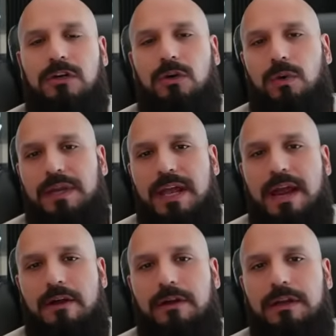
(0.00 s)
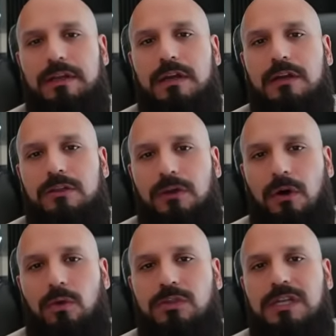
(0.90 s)
who inherited
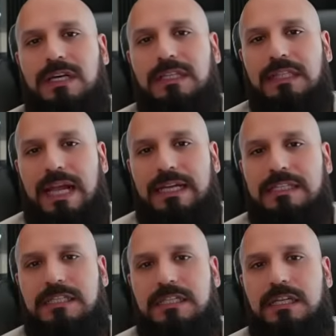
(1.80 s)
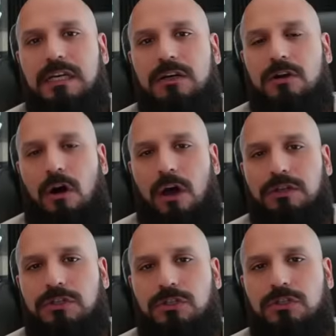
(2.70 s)
those legacy
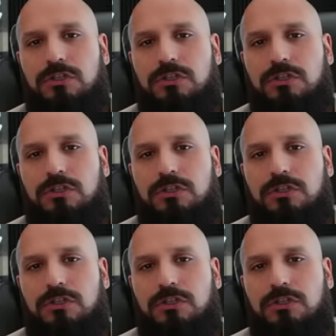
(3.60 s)
costs.